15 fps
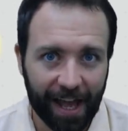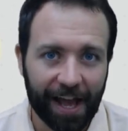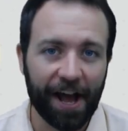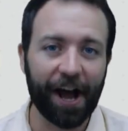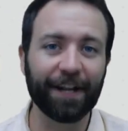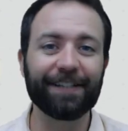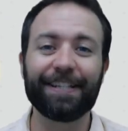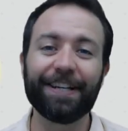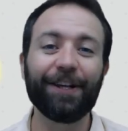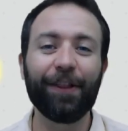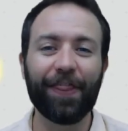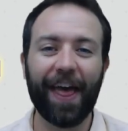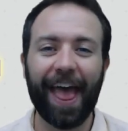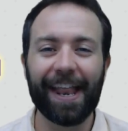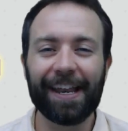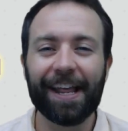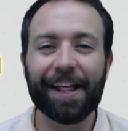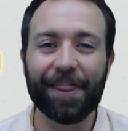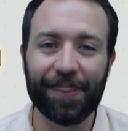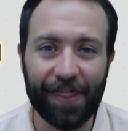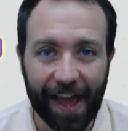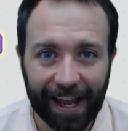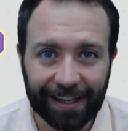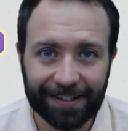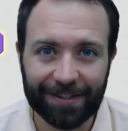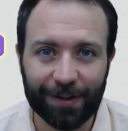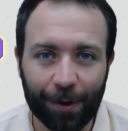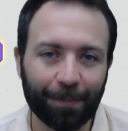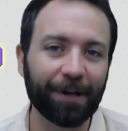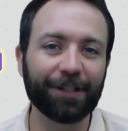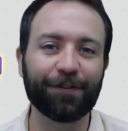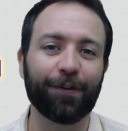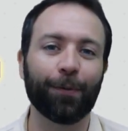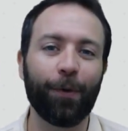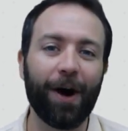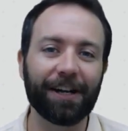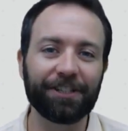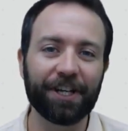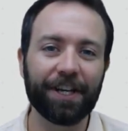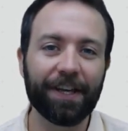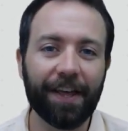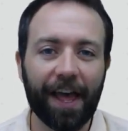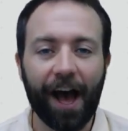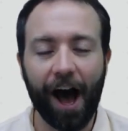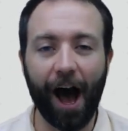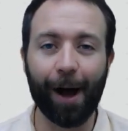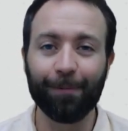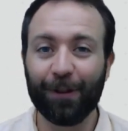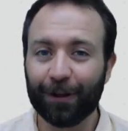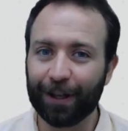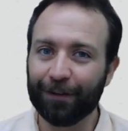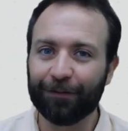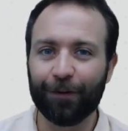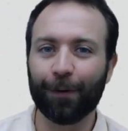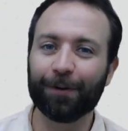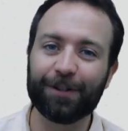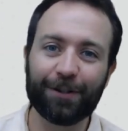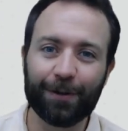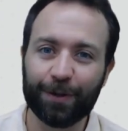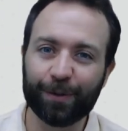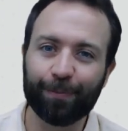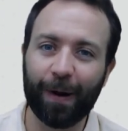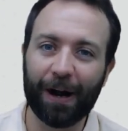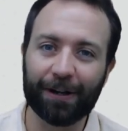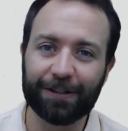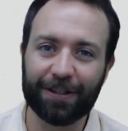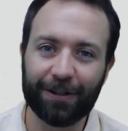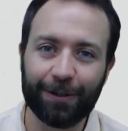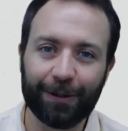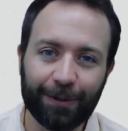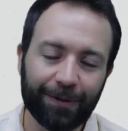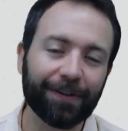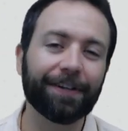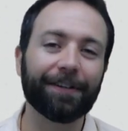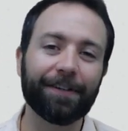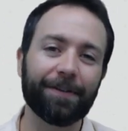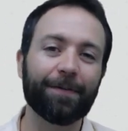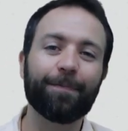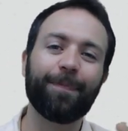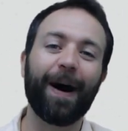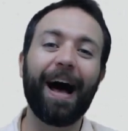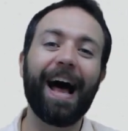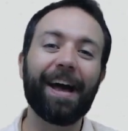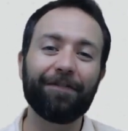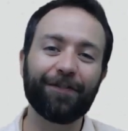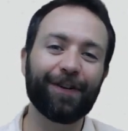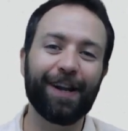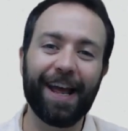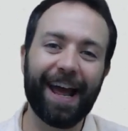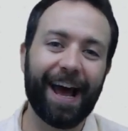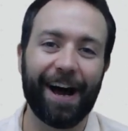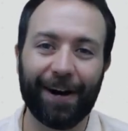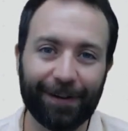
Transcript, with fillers: Until then, thanks so much for watching. I'm looking forward to doing part two. Bye for now.